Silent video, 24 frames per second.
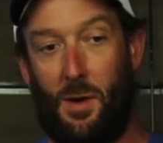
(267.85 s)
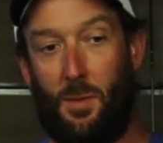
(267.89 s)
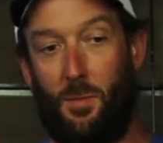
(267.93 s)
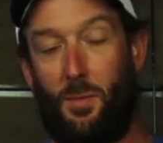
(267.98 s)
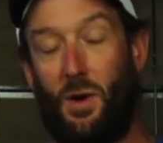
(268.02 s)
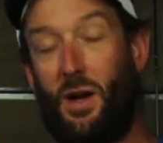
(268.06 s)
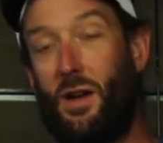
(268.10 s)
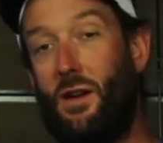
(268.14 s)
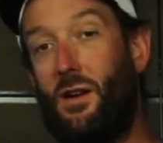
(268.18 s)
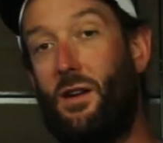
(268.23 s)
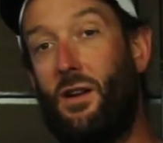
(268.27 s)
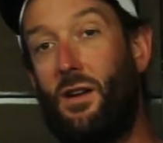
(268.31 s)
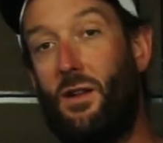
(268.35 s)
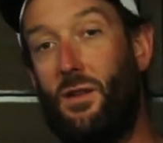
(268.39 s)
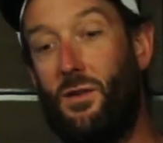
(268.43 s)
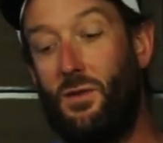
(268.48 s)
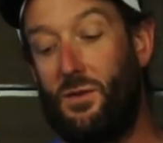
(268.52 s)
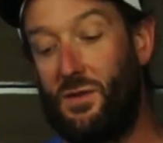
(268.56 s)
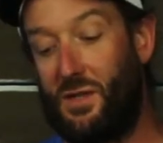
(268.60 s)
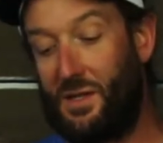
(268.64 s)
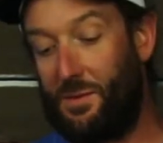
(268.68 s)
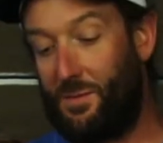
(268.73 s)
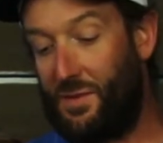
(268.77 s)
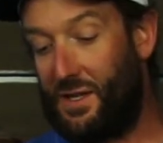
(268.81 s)
but you're going to
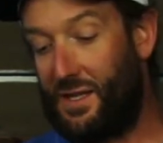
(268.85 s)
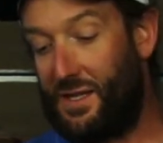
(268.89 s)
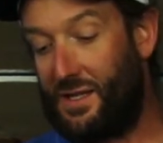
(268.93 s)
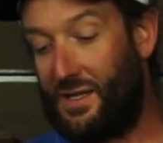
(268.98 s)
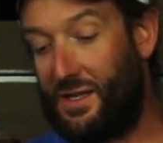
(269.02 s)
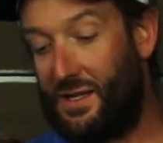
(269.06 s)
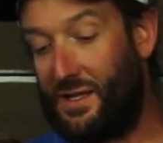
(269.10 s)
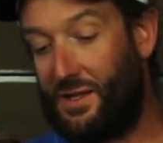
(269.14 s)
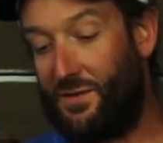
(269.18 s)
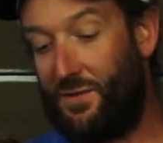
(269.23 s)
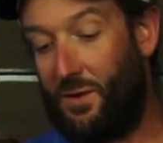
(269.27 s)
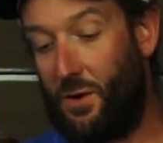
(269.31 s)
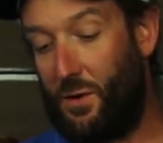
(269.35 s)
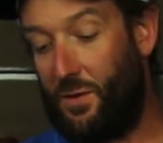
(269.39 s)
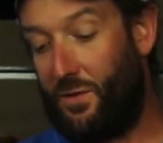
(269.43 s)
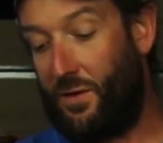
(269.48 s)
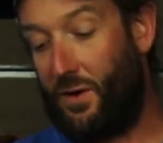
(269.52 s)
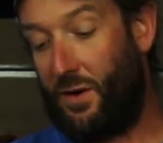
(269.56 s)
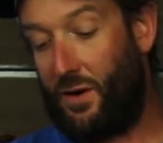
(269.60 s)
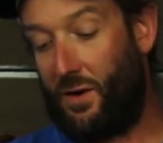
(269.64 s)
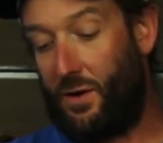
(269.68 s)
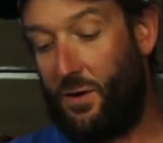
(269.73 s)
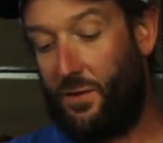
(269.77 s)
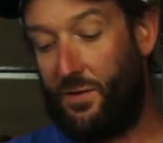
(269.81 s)
lose some distance
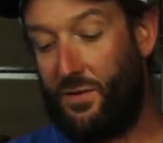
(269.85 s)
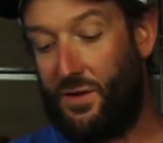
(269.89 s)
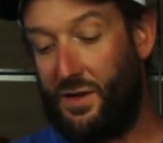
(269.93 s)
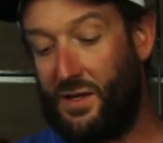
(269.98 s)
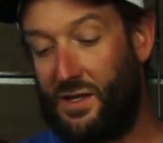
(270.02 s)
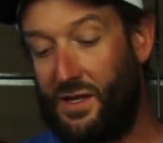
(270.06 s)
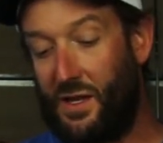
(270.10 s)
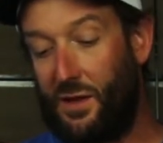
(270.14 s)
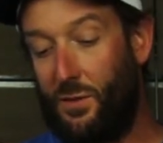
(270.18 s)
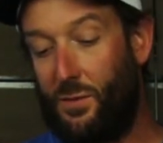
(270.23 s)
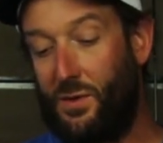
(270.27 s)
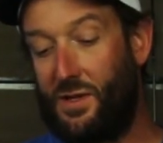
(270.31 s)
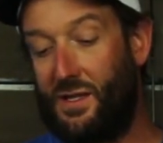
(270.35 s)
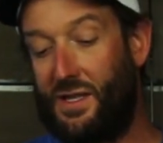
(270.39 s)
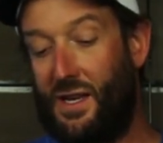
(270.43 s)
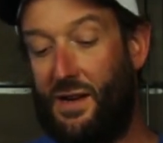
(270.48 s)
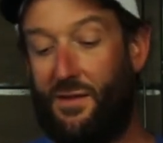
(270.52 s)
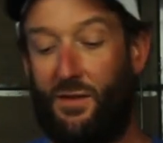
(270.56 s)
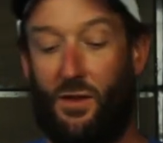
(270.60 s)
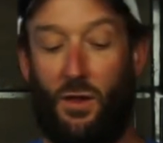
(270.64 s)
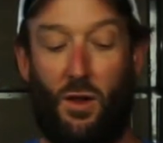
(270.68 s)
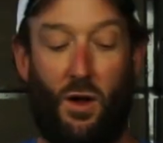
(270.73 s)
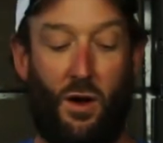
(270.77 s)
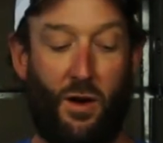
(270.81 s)
over these other ones that
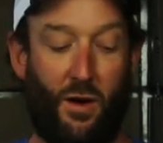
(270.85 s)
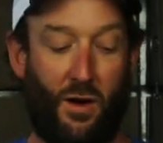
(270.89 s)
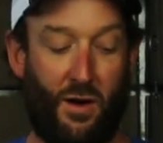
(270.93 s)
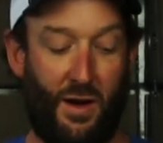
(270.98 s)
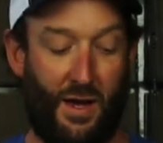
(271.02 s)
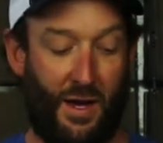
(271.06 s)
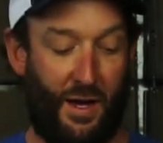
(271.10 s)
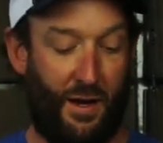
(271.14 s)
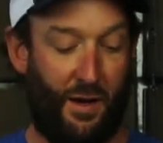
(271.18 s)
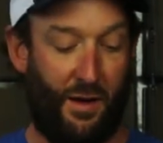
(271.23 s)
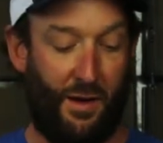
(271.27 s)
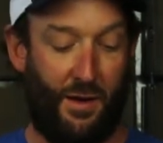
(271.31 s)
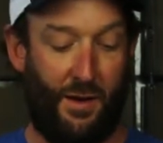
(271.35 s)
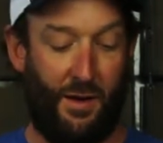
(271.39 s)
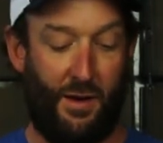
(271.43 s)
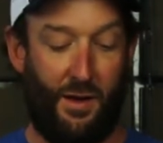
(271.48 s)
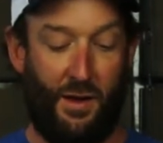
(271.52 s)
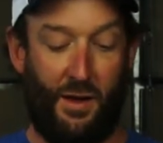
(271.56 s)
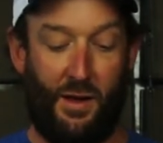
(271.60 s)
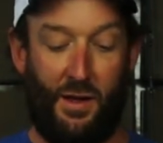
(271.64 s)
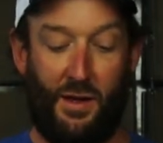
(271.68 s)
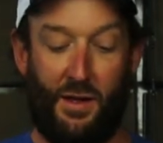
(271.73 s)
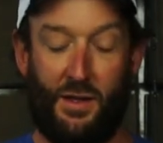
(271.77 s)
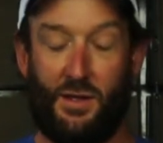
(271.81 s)
have a longer head.
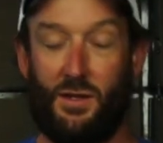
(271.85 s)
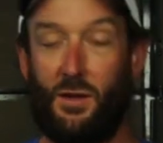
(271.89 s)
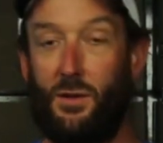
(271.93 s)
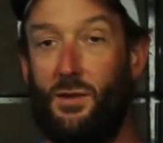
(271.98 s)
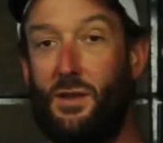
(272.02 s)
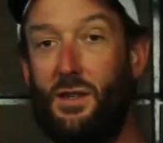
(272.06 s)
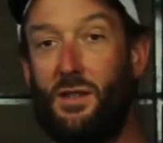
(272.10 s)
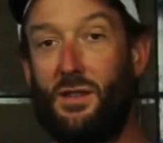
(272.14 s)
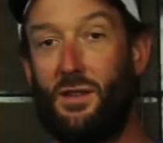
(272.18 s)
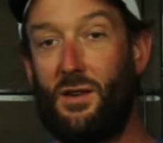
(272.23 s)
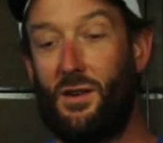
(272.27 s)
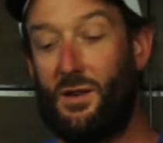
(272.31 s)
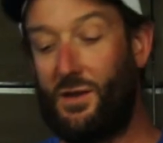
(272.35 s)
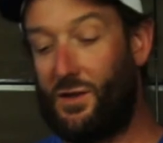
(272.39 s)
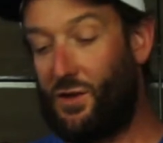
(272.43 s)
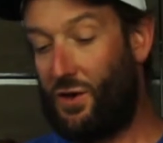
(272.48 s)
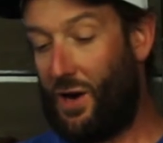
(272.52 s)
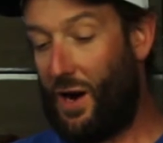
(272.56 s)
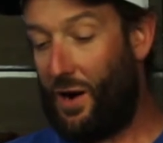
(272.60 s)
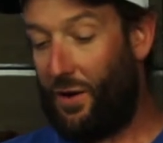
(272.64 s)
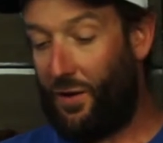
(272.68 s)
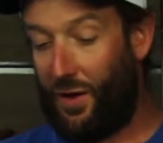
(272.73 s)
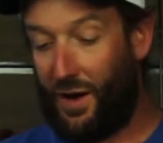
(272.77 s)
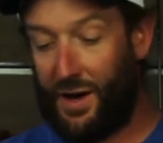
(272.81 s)
So these are
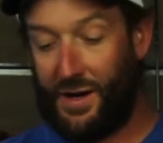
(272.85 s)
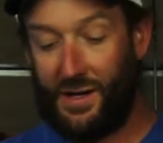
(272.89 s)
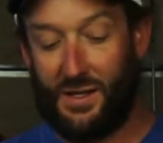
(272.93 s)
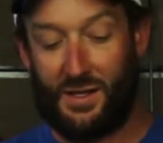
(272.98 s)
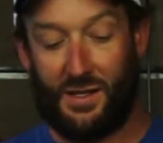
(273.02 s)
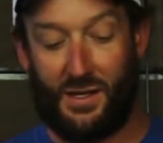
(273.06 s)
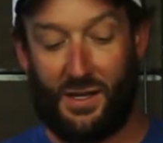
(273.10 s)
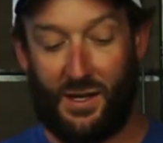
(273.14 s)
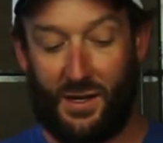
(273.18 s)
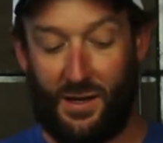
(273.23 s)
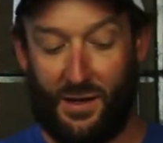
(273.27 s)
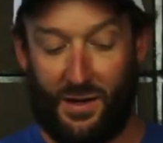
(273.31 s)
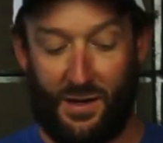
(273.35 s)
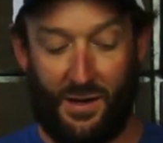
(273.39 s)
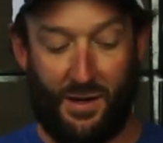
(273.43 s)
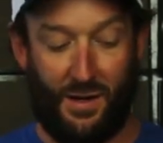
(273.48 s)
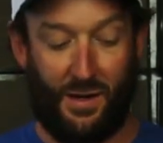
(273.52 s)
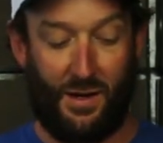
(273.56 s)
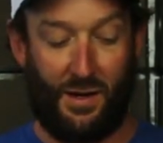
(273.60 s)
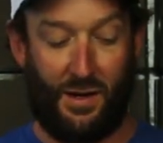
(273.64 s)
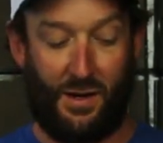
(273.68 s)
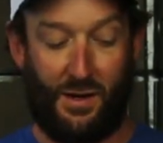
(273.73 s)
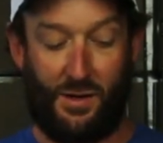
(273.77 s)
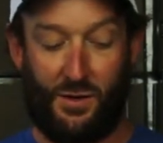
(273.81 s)
trout lines,
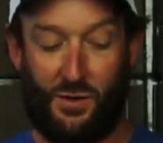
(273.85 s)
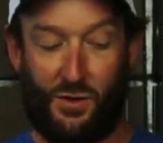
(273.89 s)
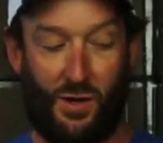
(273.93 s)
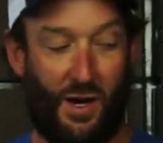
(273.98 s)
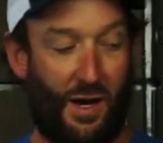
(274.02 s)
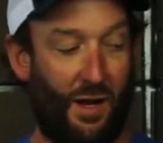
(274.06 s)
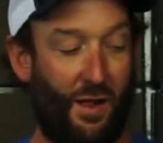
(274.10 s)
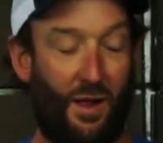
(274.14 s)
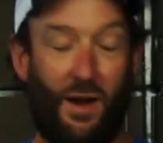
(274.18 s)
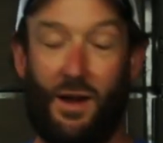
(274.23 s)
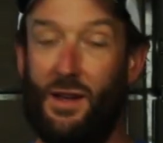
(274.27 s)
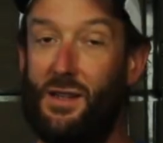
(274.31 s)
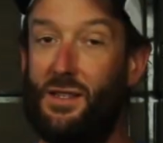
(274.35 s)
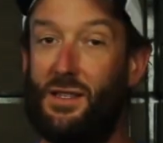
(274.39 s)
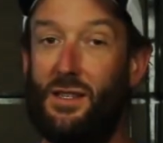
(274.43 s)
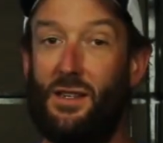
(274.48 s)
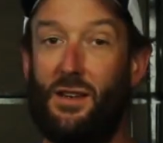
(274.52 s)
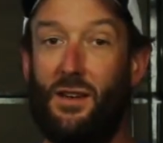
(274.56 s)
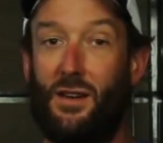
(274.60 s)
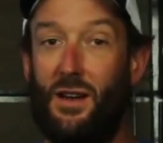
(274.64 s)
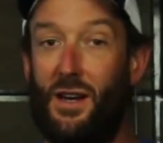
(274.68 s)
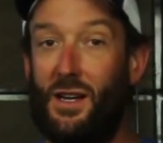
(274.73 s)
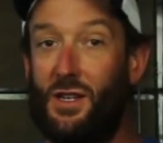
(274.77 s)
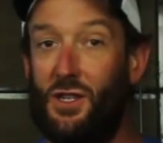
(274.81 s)
dry lines
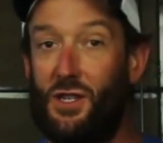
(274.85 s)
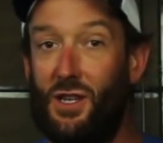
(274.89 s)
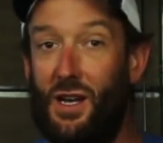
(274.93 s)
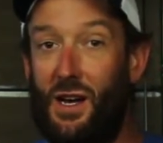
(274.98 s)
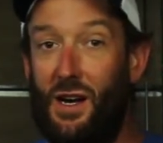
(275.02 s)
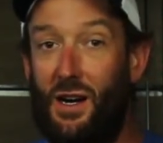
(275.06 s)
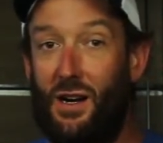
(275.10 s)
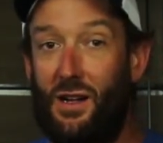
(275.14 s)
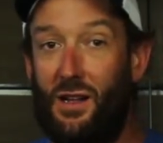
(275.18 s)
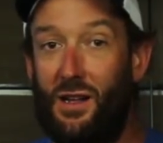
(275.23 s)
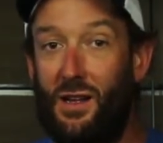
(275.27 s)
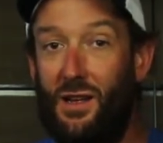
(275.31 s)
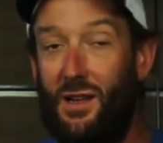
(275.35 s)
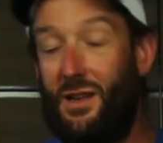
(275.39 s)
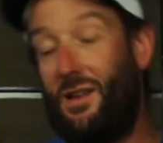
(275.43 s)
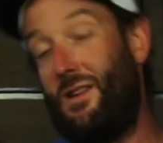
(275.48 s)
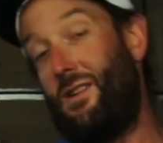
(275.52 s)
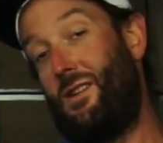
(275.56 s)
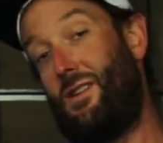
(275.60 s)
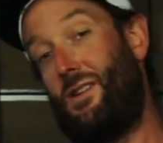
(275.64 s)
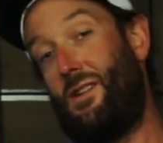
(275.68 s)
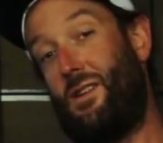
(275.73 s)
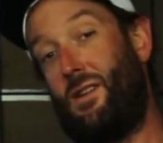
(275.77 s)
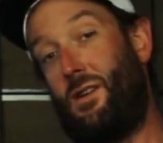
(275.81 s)
in a nutshell.
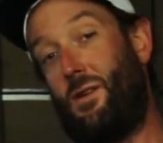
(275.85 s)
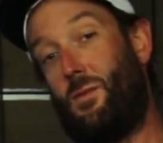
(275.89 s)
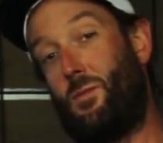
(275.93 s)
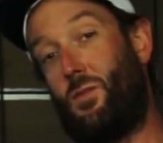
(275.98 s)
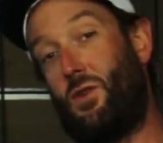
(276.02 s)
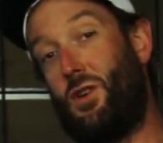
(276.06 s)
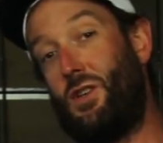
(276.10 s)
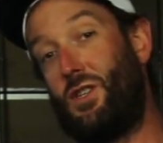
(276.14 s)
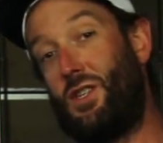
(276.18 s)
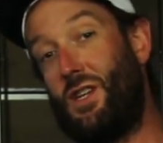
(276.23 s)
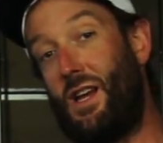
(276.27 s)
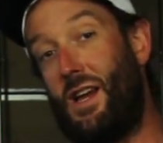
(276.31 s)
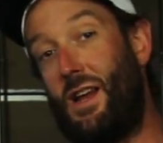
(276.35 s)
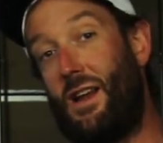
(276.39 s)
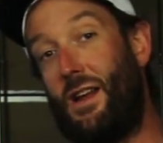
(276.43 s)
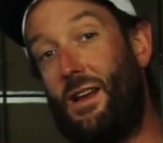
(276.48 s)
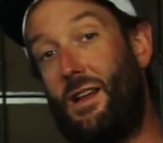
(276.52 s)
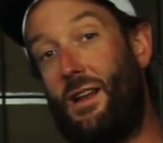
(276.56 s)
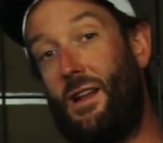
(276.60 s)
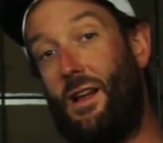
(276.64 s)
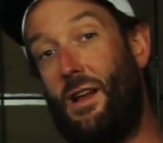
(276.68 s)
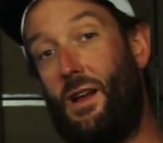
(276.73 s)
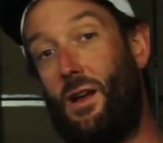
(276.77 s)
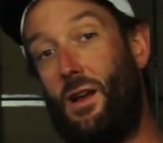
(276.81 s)
Appreciate it.